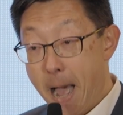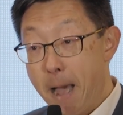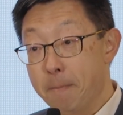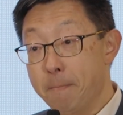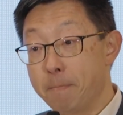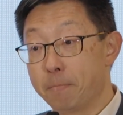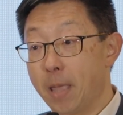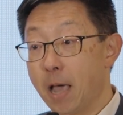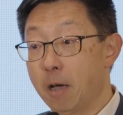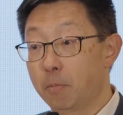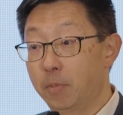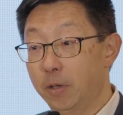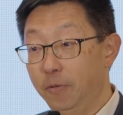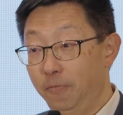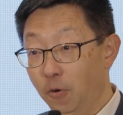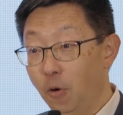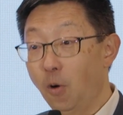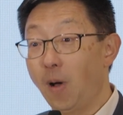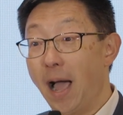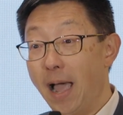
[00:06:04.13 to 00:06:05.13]
Now,
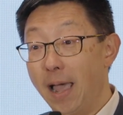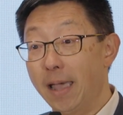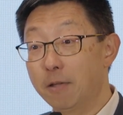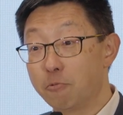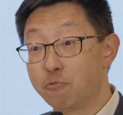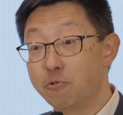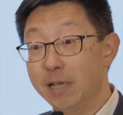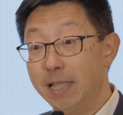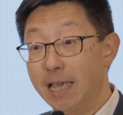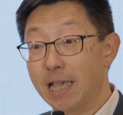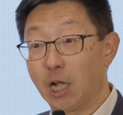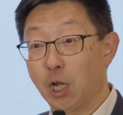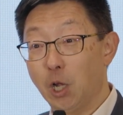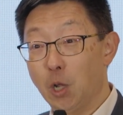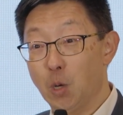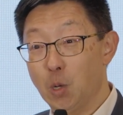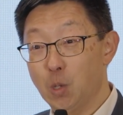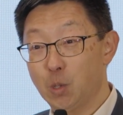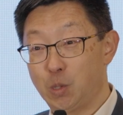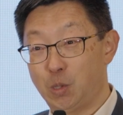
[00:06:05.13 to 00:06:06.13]
before I really
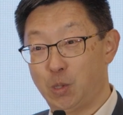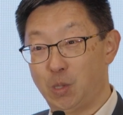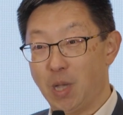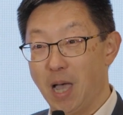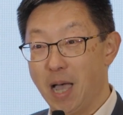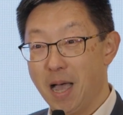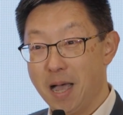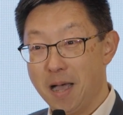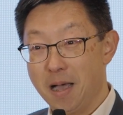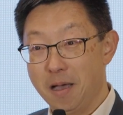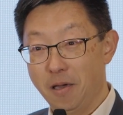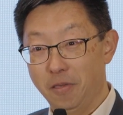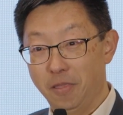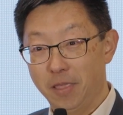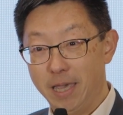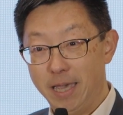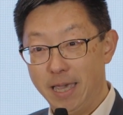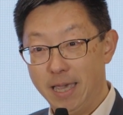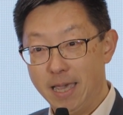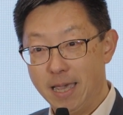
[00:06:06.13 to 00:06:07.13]
close
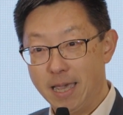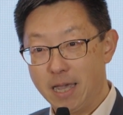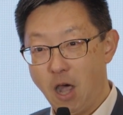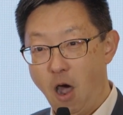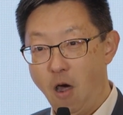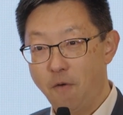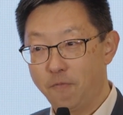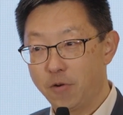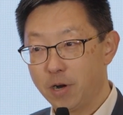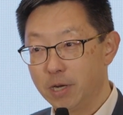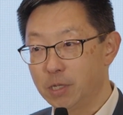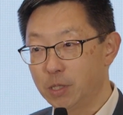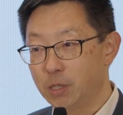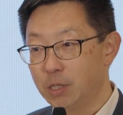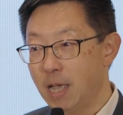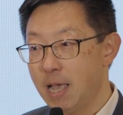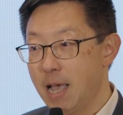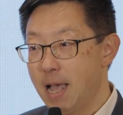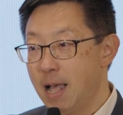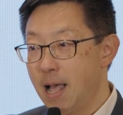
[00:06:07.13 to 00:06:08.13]
the
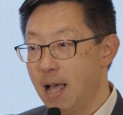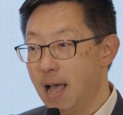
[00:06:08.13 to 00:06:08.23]
conference,